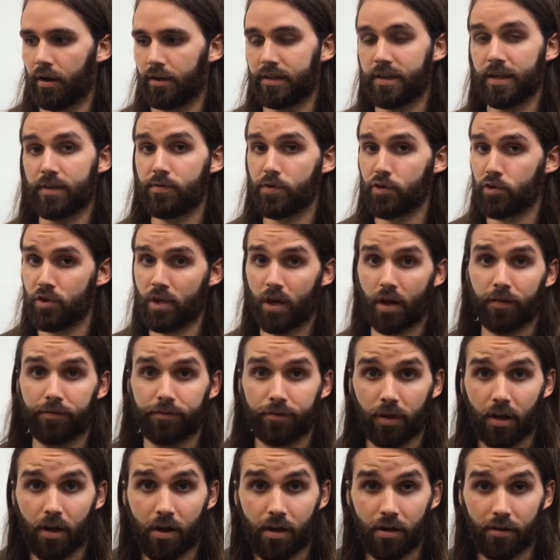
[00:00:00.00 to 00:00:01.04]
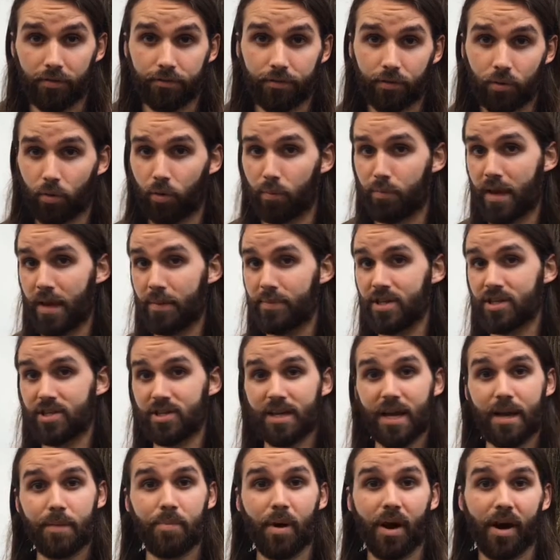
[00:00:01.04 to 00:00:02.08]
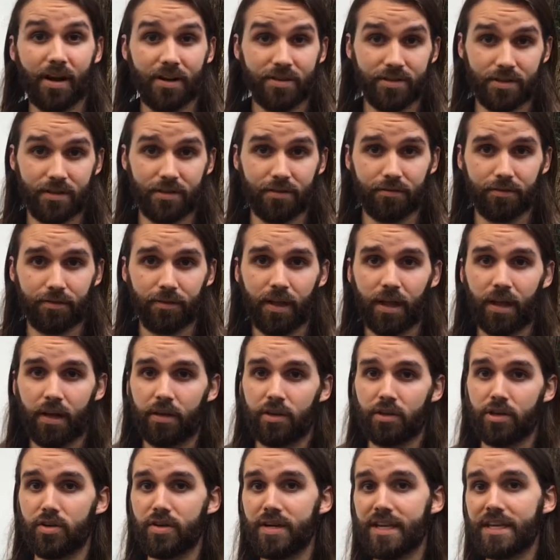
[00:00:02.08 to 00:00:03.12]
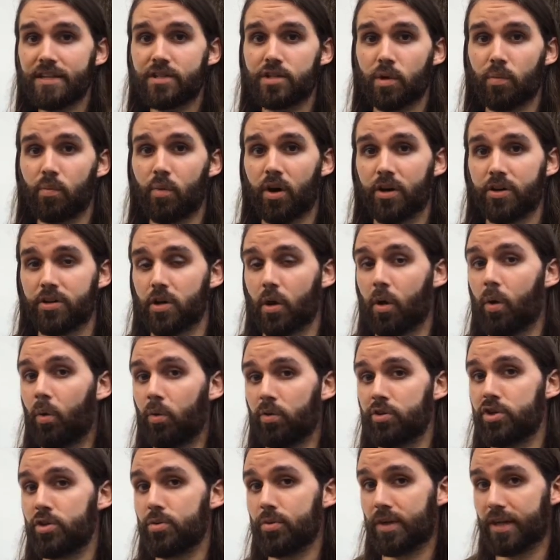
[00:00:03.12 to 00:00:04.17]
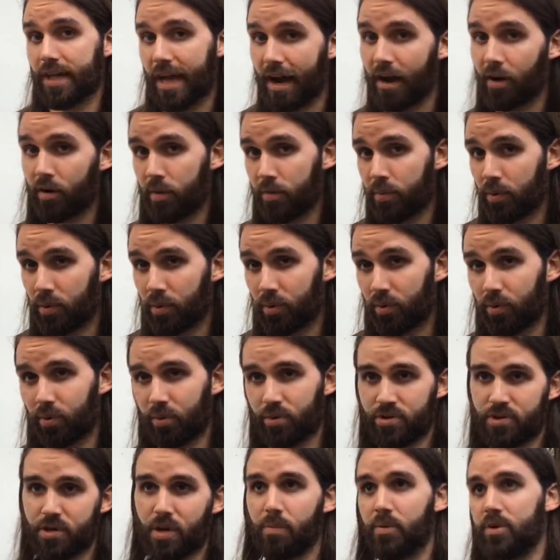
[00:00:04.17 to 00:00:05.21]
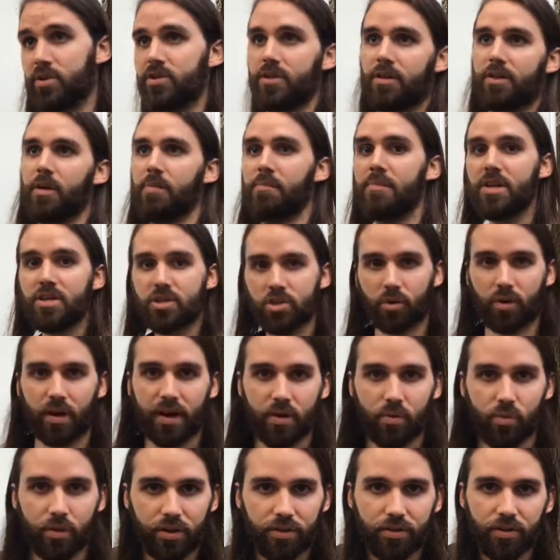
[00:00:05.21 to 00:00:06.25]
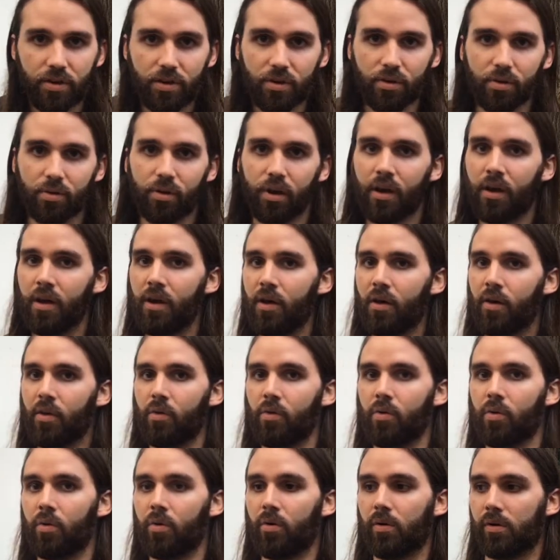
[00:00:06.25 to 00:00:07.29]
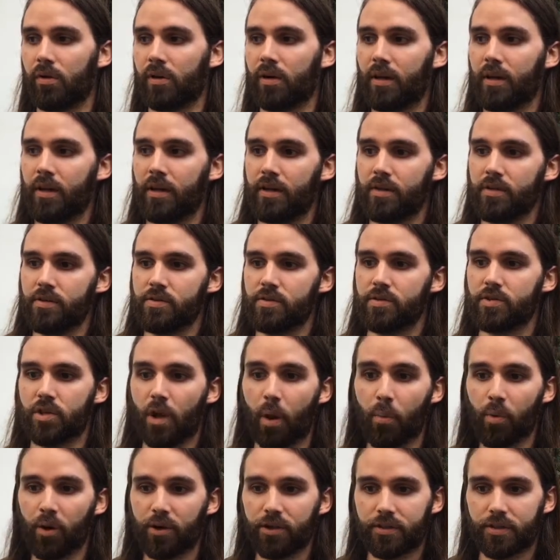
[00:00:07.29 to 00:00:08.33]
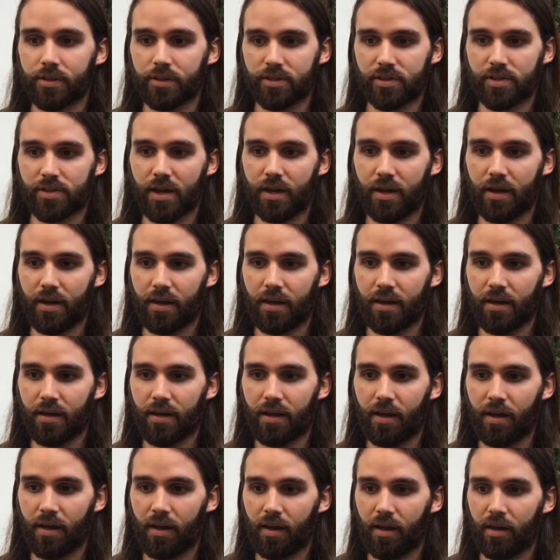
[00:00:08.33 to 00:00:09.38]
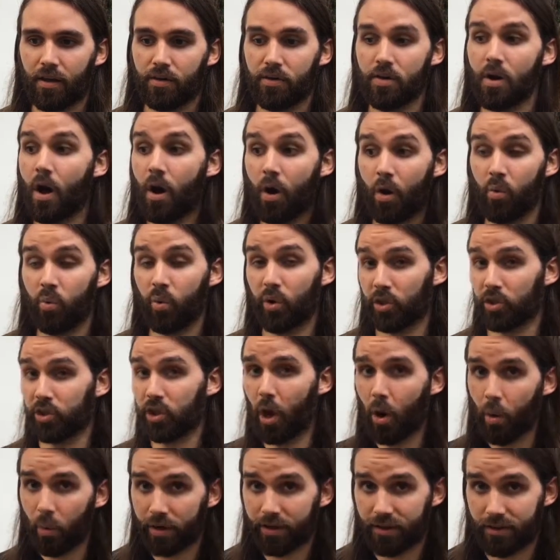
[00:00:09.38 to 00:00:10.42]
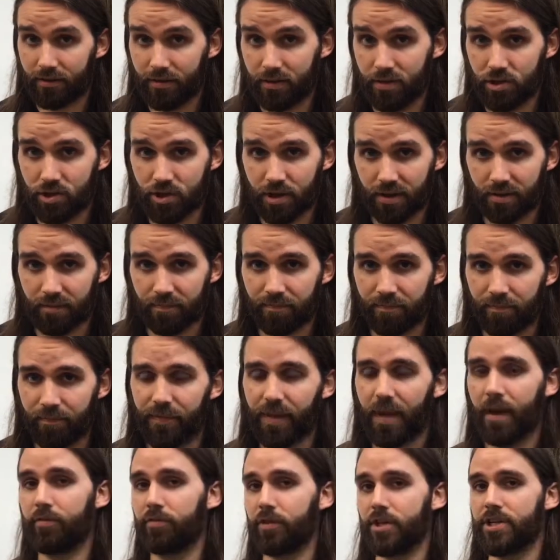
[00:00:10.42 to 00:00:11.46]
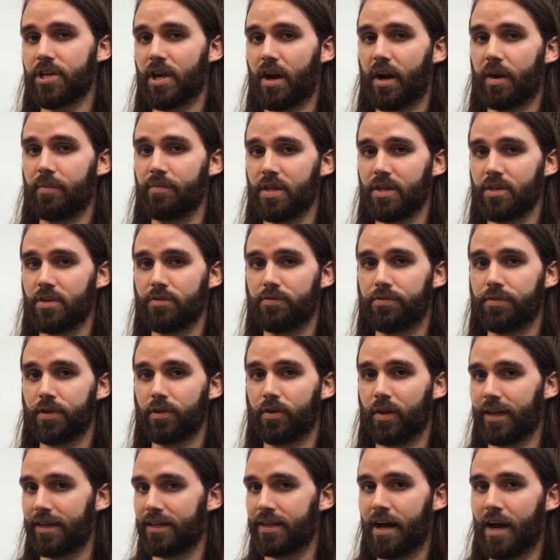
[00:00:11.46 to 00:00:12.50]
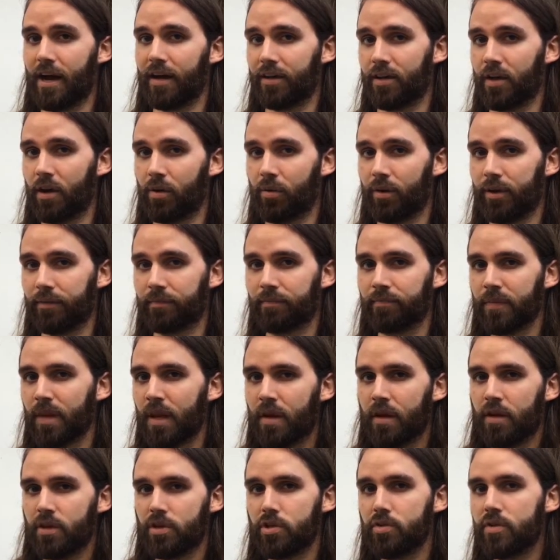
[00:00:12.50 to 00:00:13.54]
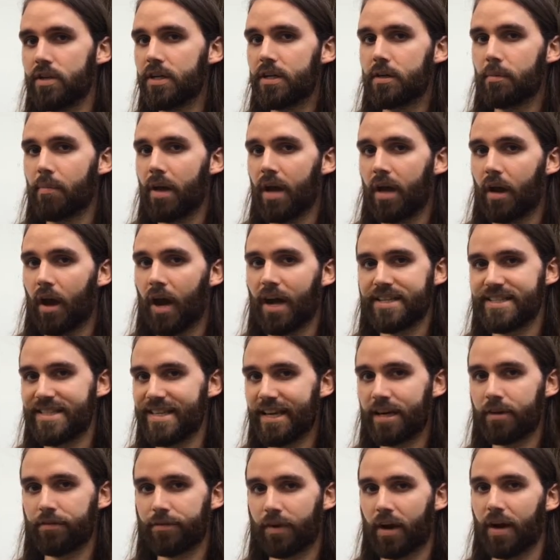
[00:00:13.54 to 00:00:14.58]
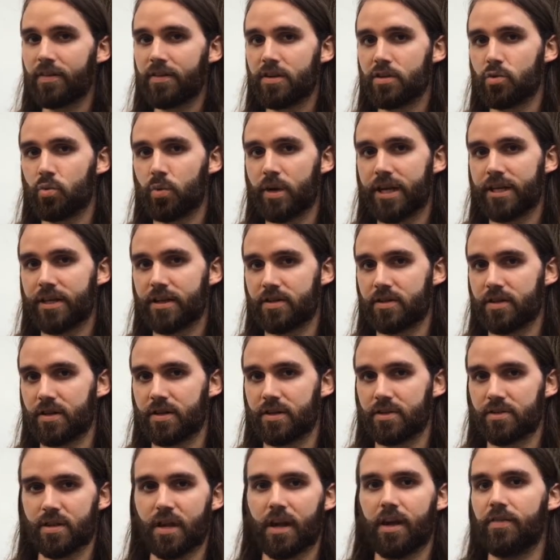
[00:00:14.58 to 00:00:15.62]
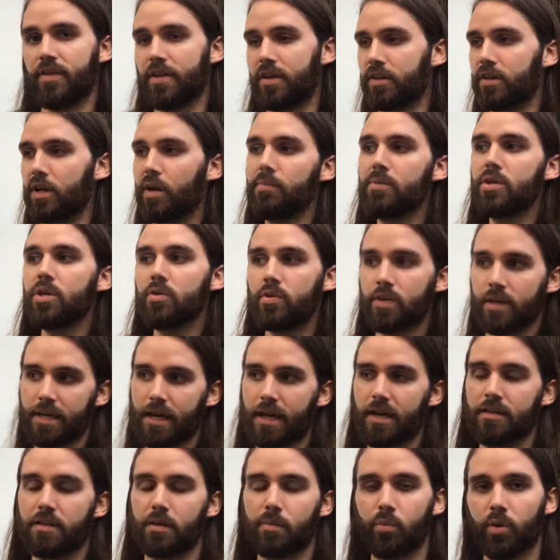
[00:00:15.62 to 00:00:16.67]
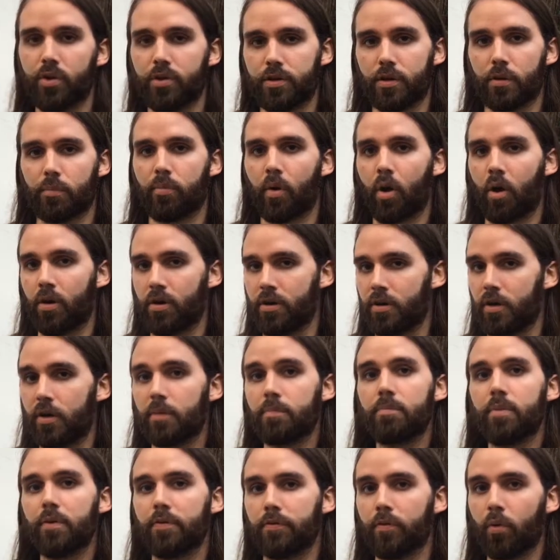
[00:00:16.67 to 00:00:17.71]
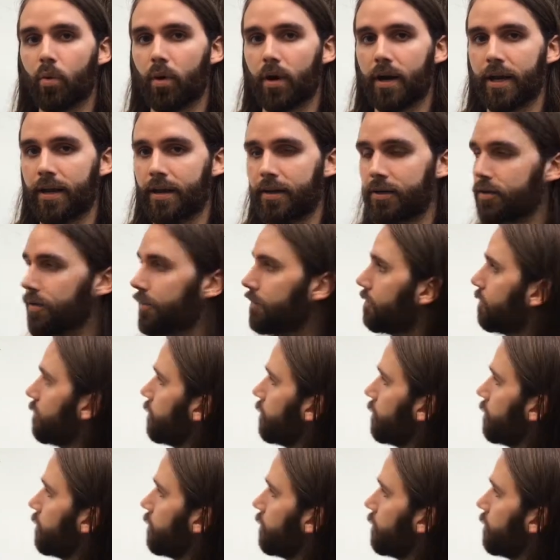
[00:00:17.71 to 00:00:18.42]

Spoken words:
give you tough love or maybe stay positive. You need someone to hold you accountable or someone to commiserate with you or someone to say, no, we're going to the gym every time that you feel like not going. You need to identify these weaknesses and then communicate them with your partner beforehand.